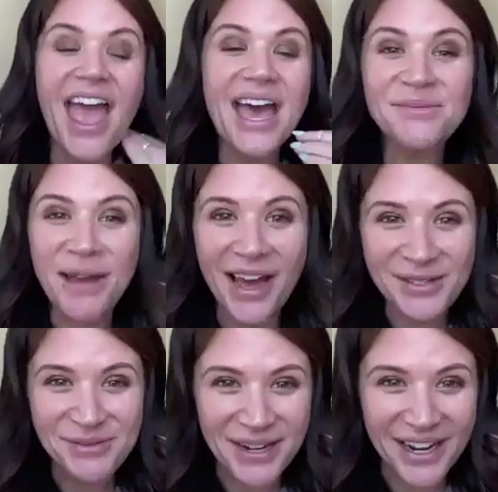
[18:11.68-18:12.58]
Ask my
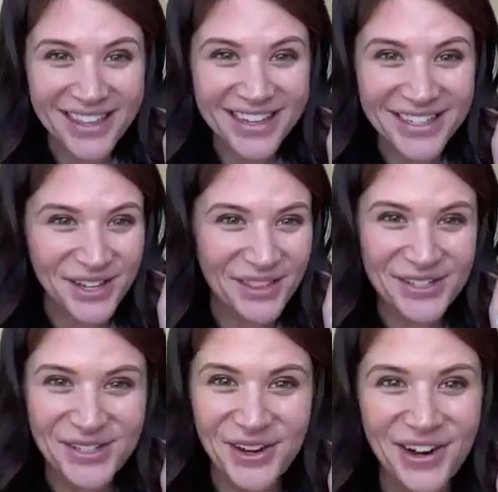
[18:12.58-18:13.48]
husband. I think he's on
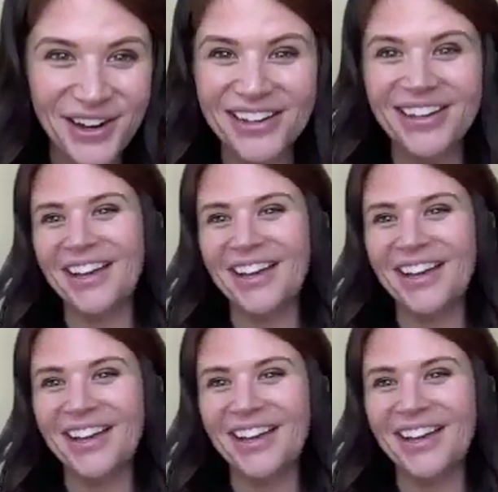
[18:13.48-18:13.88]
this call.